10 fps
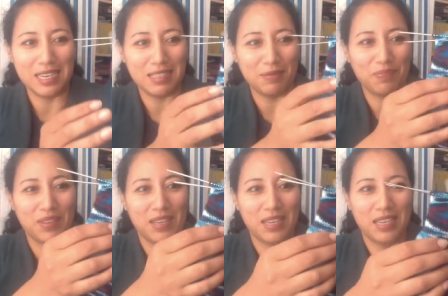it?
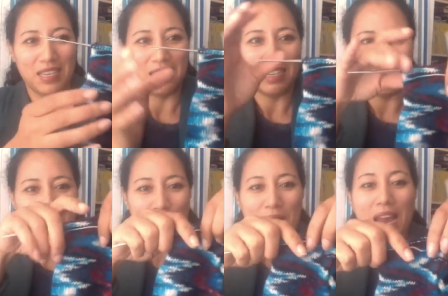
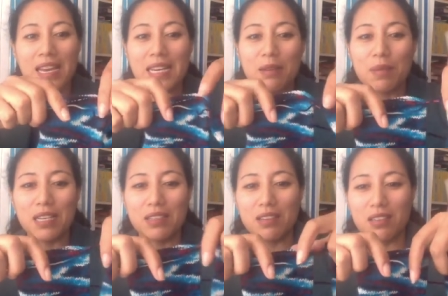I knit my
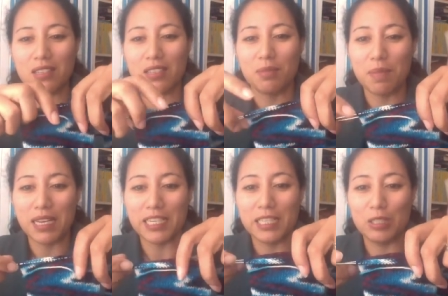socks
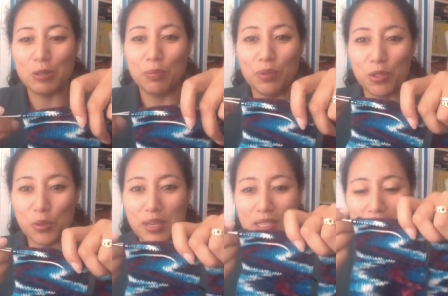magic loop
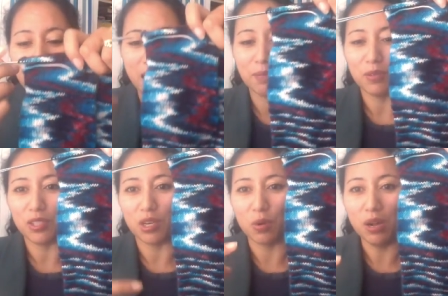2 at a time,
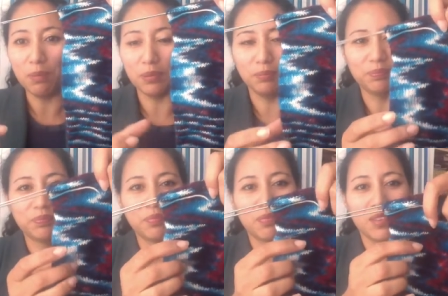toe up.
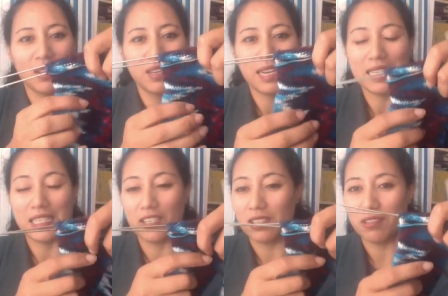
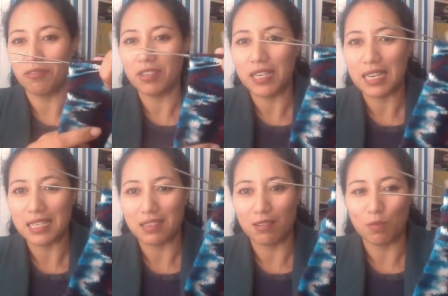It's just a
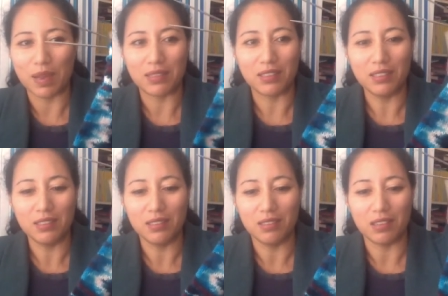vanilla sock pattern,
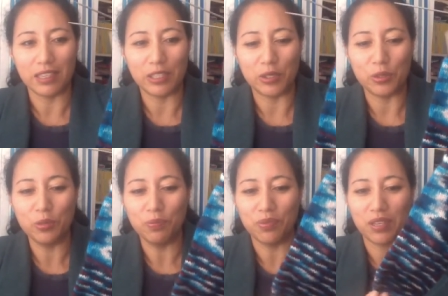nothing
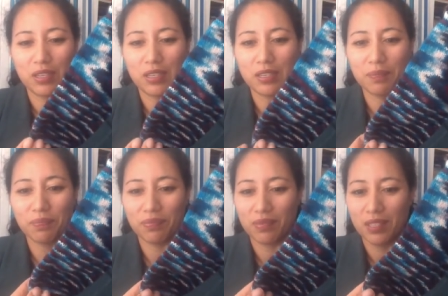new.
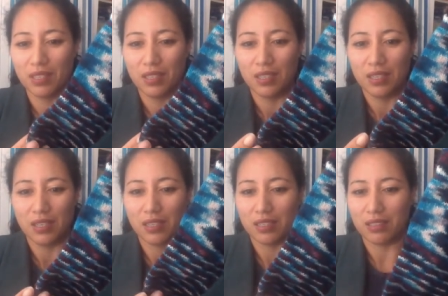
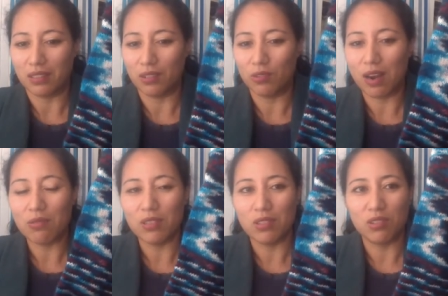A
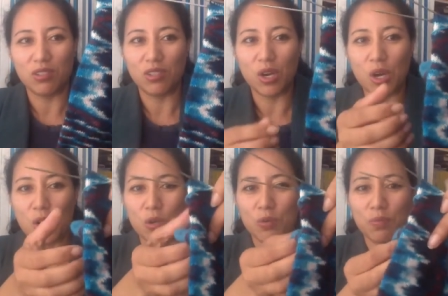rounded
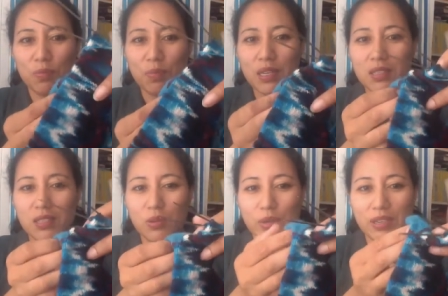toe,
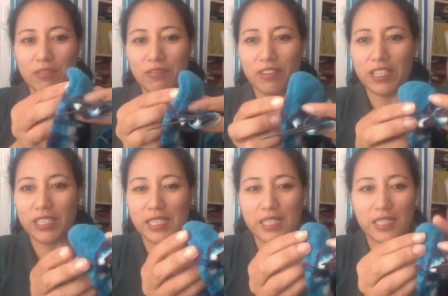but with a
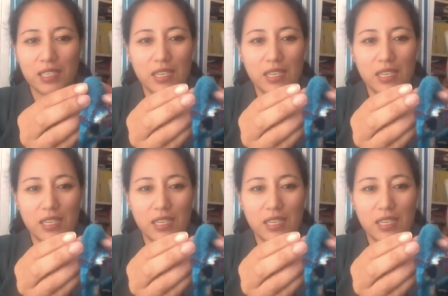fish